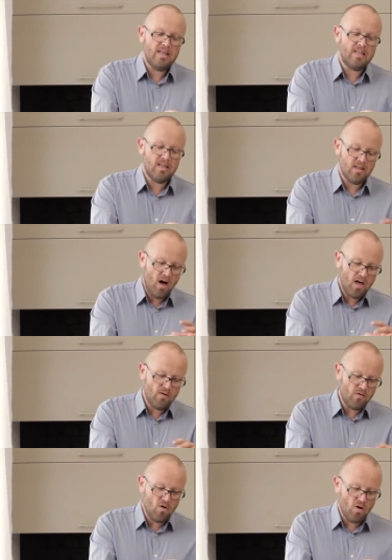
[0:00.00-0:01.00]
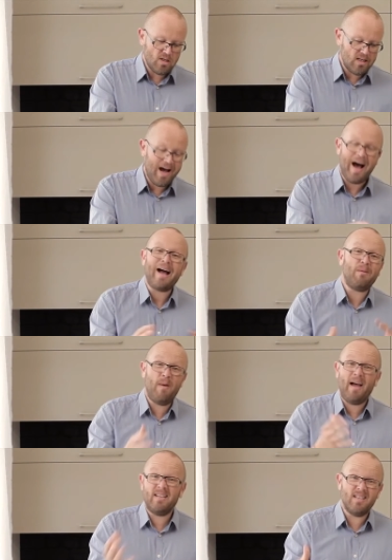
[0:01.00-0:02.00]
is designed, of course, to hark
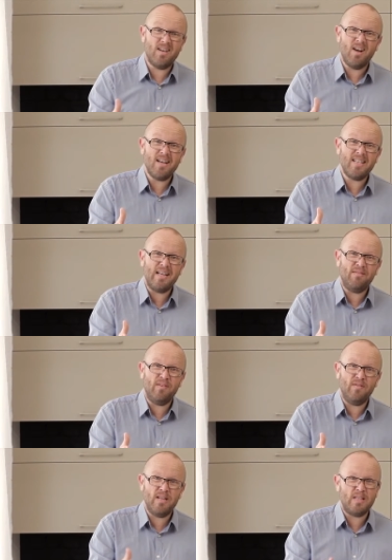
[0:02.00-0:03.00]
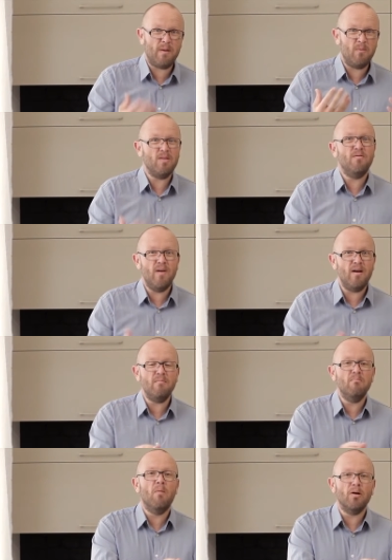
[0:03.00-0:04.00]
back to the 1950s, but with a
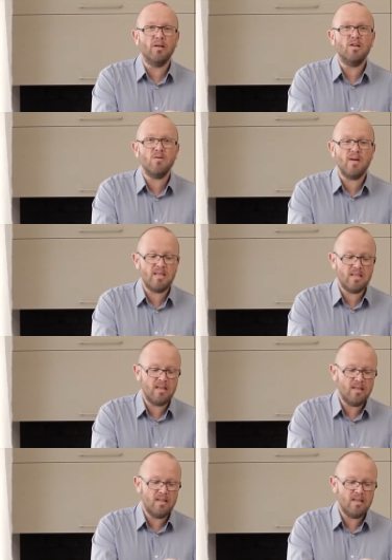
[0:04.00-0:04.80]
very modern twist.